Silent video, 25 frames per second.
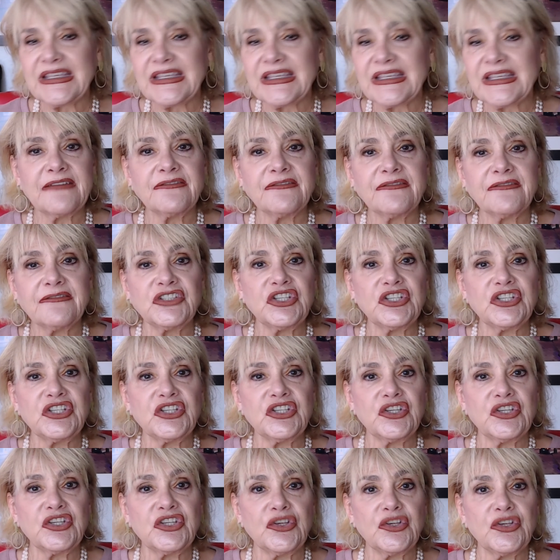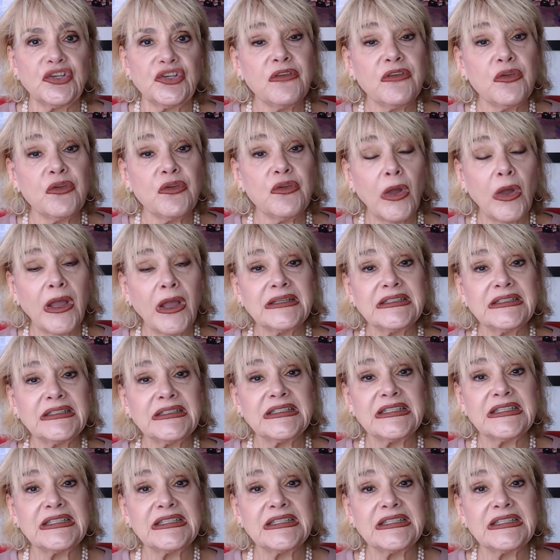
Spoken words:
give to you. Now, if you would